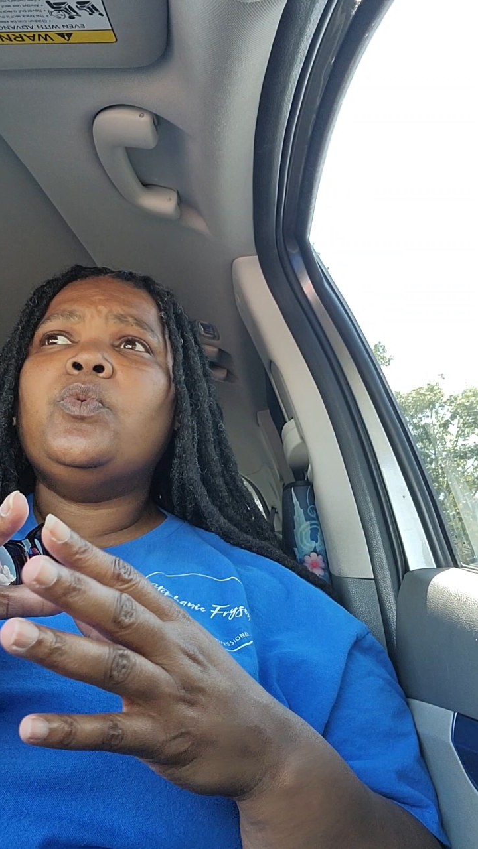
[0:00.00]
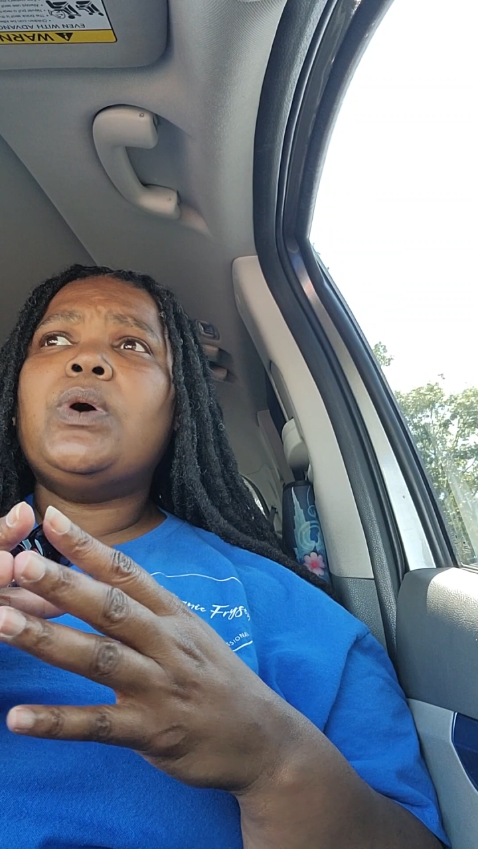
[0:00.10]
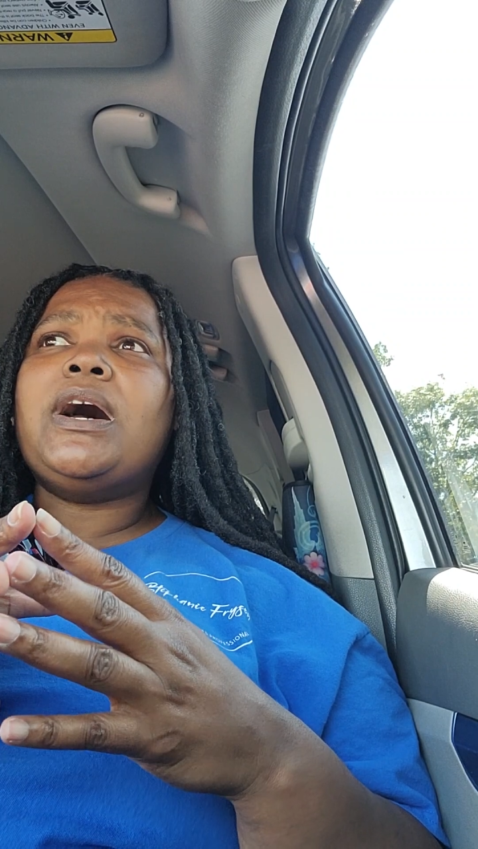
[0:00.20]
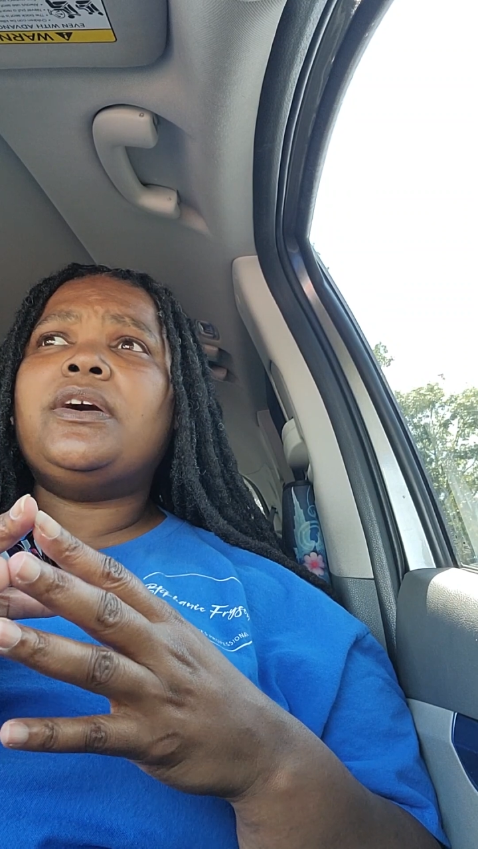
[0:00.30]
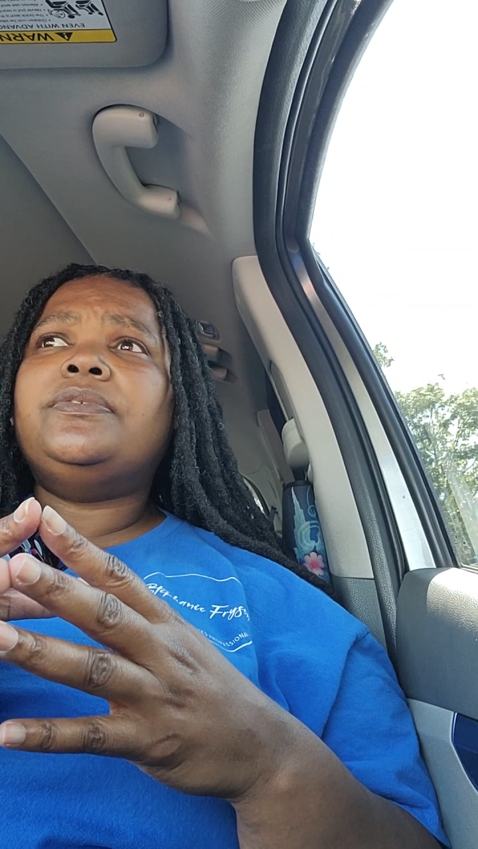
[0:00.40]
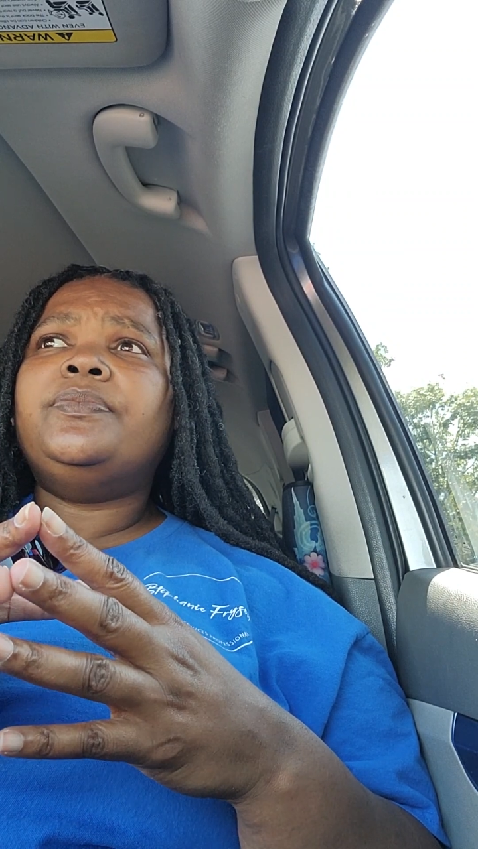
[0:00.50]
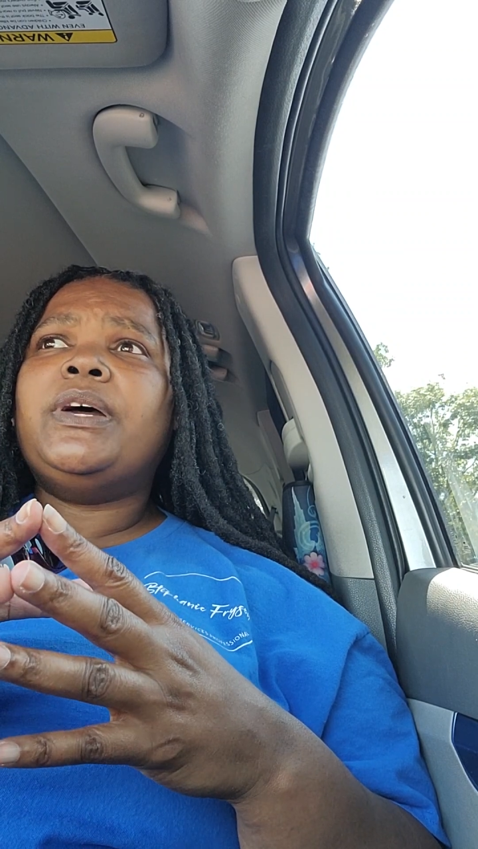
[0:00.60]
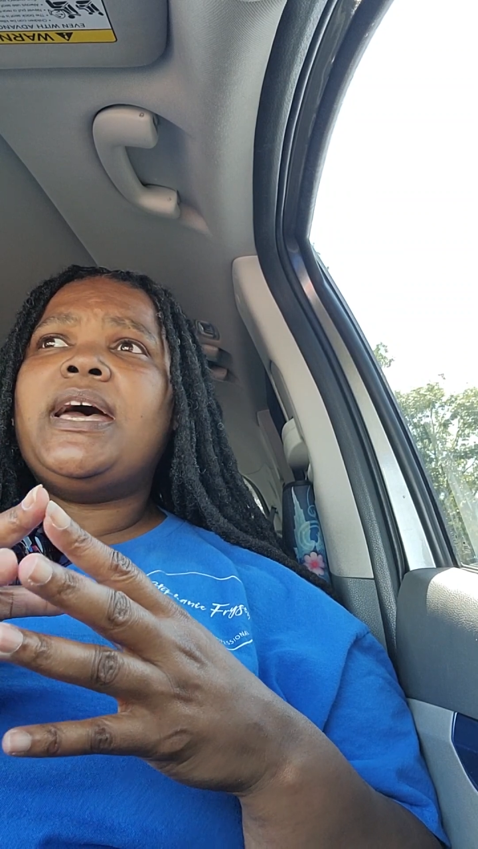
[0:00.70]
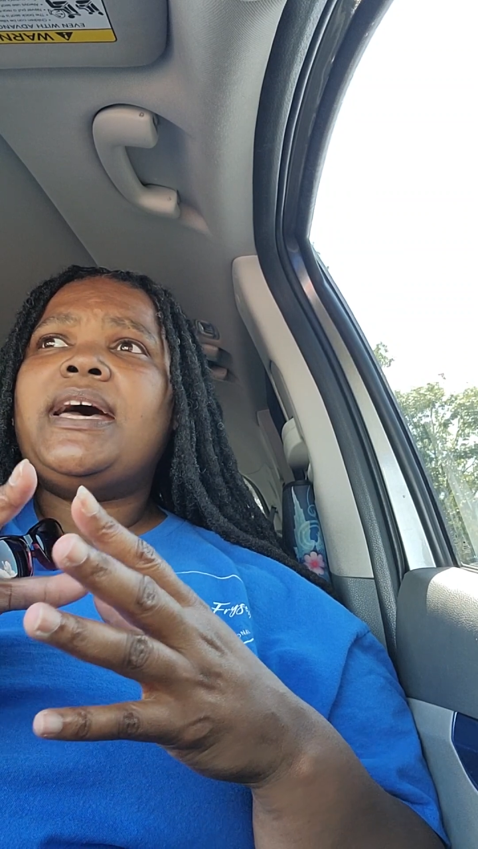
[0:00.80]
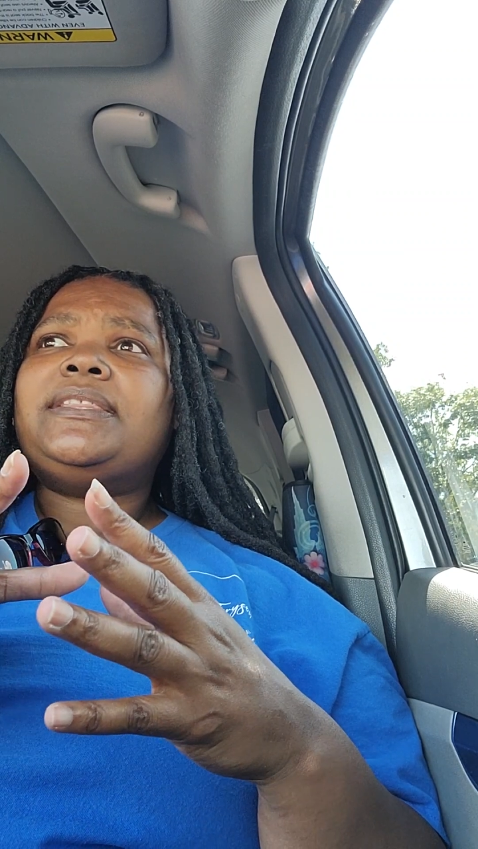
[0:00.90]
Well,
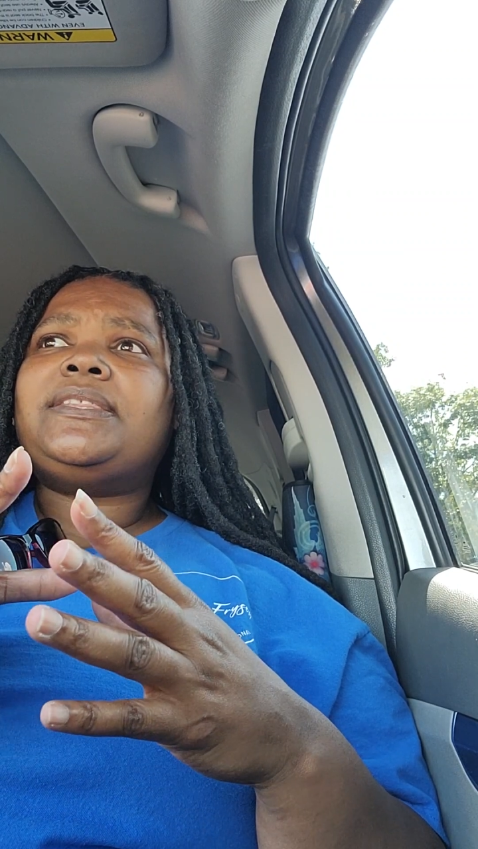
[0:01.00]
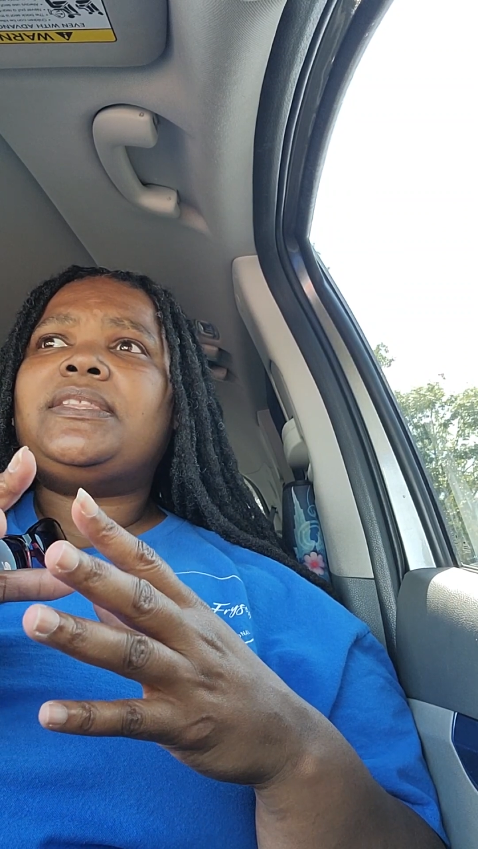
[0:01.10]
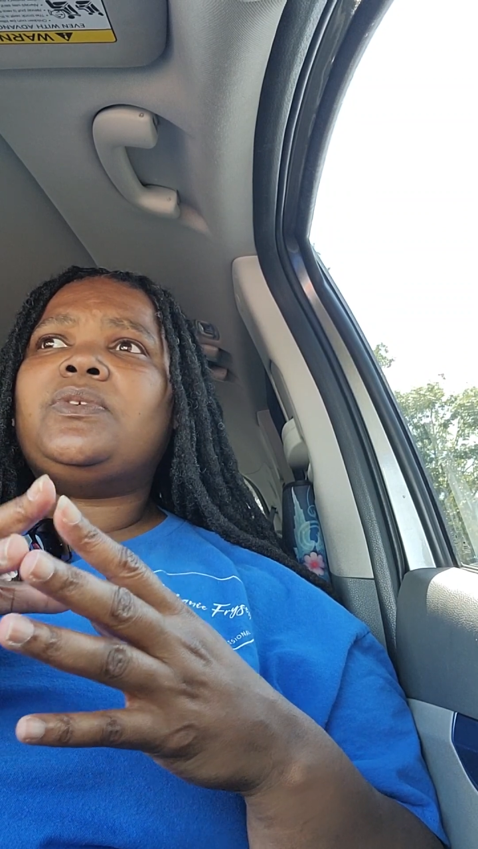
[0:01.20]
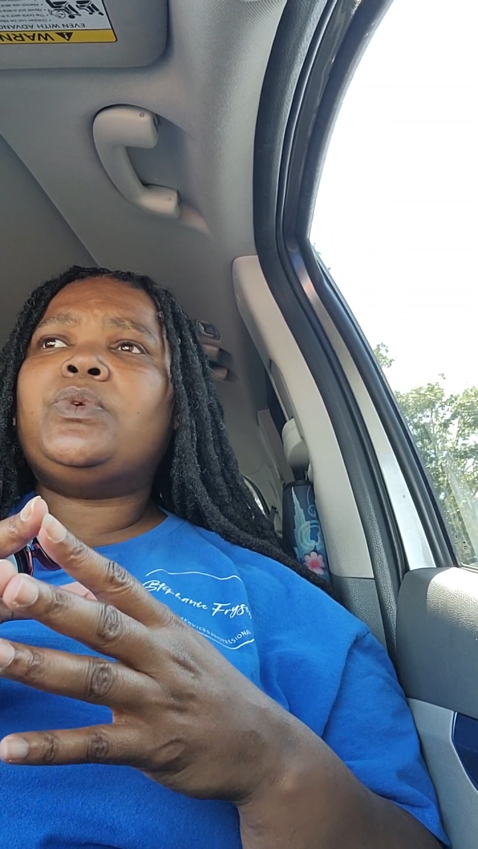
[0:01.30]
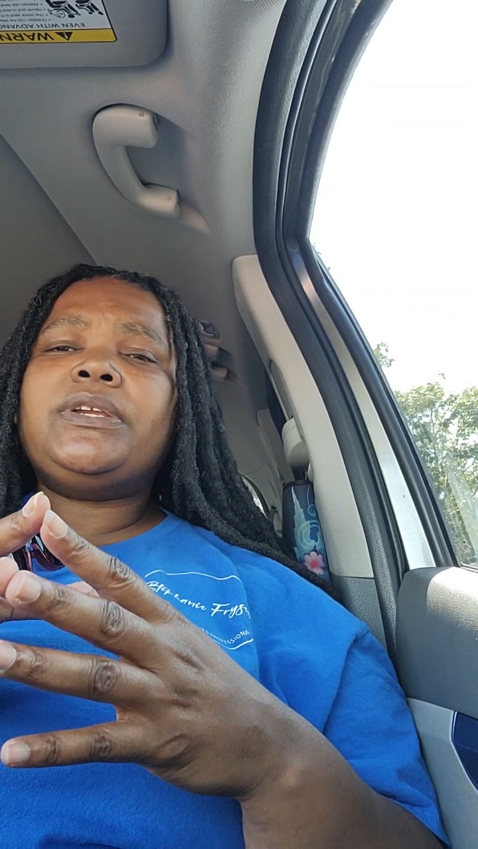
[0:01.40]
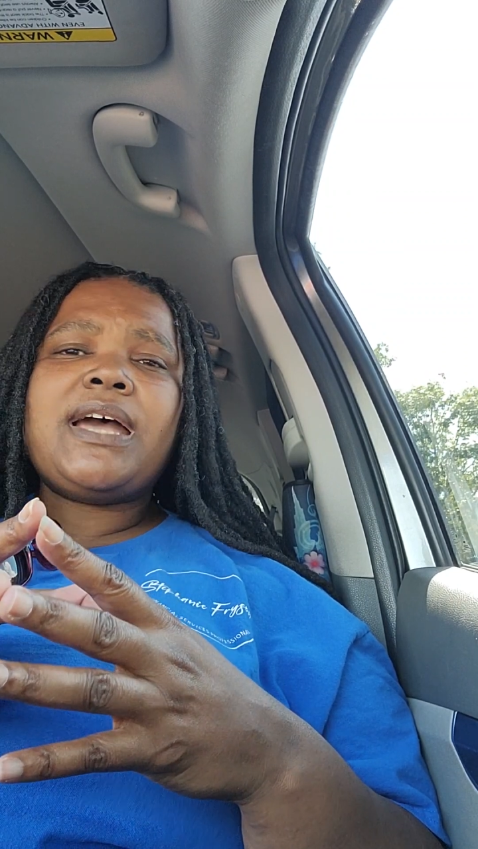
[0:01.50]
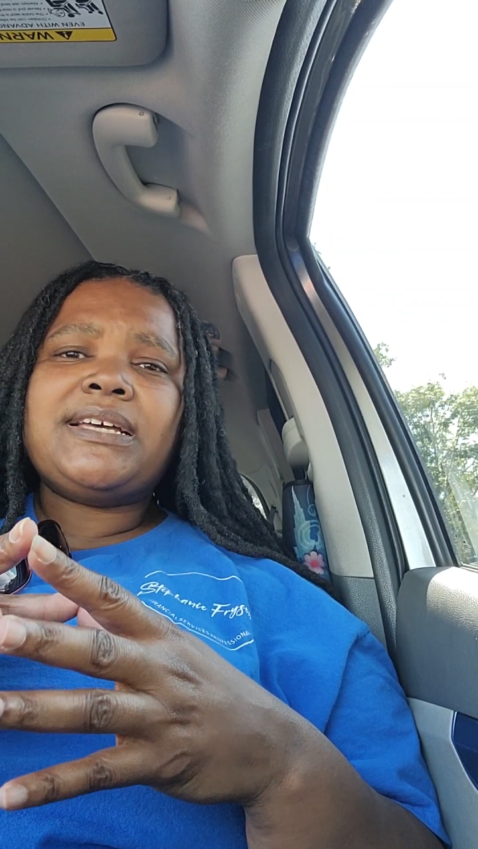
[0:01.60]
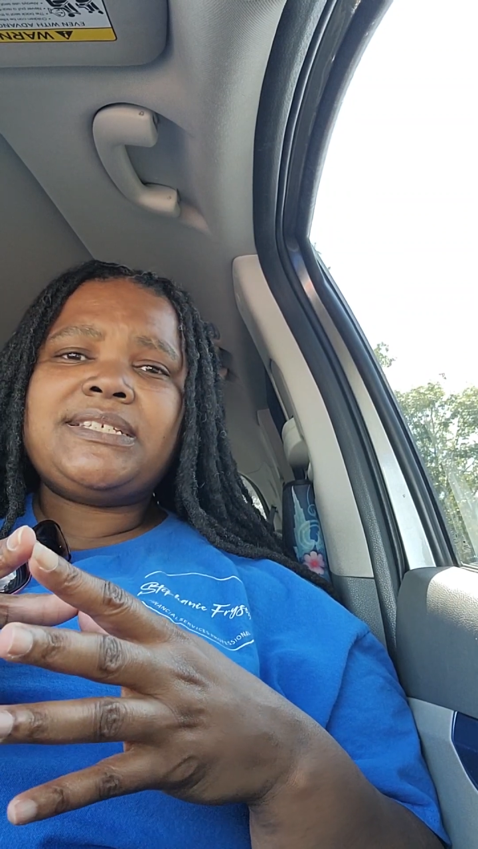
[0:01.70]
we're not